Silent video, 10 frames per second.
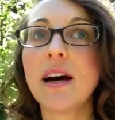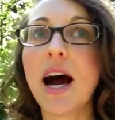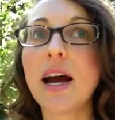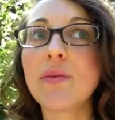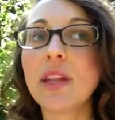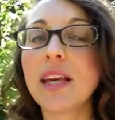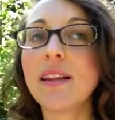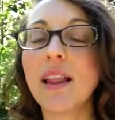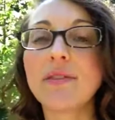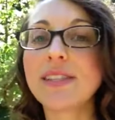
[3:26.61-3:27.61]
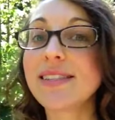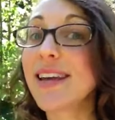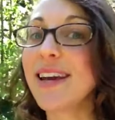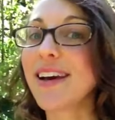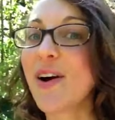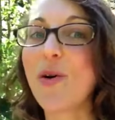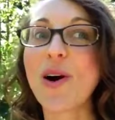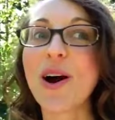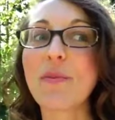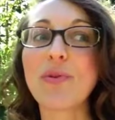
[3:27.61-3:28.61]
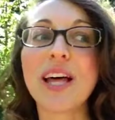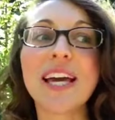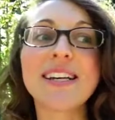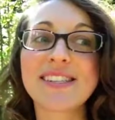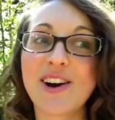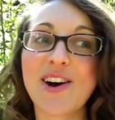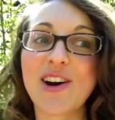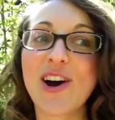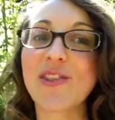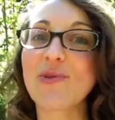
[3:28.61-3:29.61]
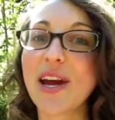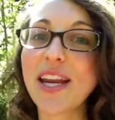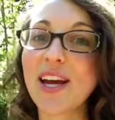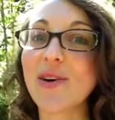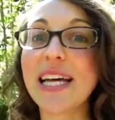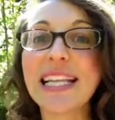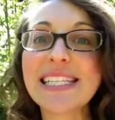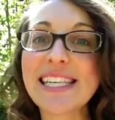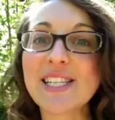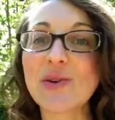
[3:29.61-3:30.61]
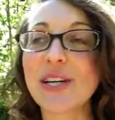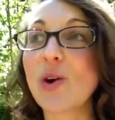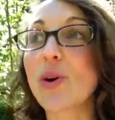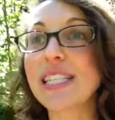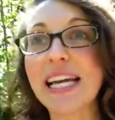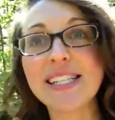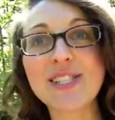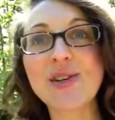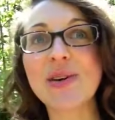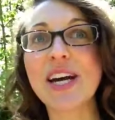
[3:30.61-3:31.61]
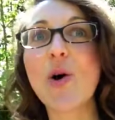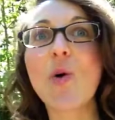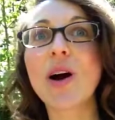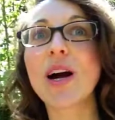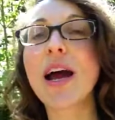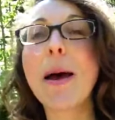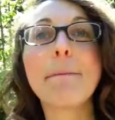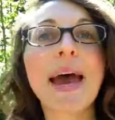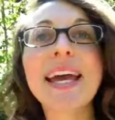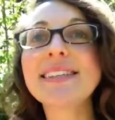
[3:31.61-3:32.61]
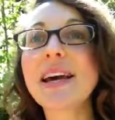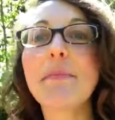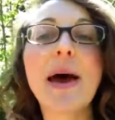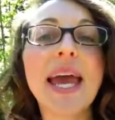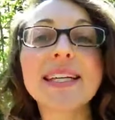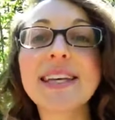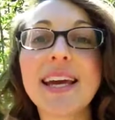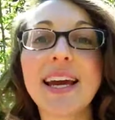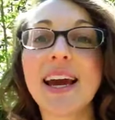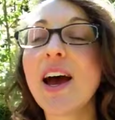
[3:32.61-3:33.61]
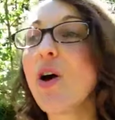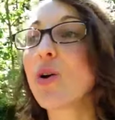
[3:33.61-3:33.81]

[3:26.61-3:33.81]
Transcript: I really love to sing, or play a song on the radio and listen to it, or dance to it, or paint a painting,